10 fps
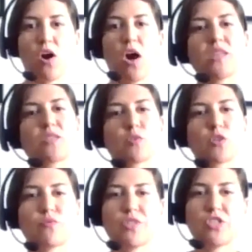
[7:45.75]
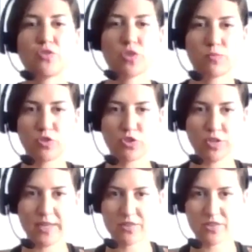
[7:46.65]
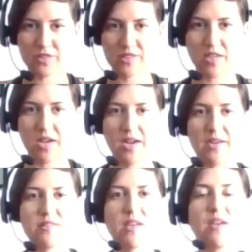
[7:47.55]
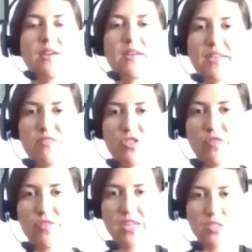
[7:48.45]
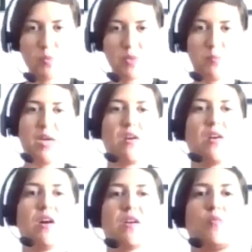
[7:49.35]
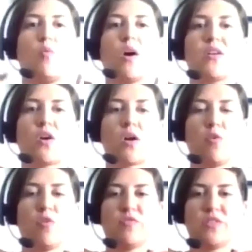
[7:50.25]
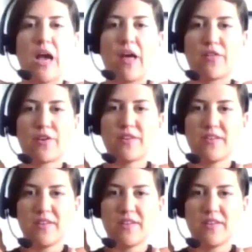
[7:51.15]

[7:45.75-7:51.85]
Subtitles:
Awesome. We're going to reach those arms straight out to the sides. Give yourself a nice big bear hug. One arm over the other.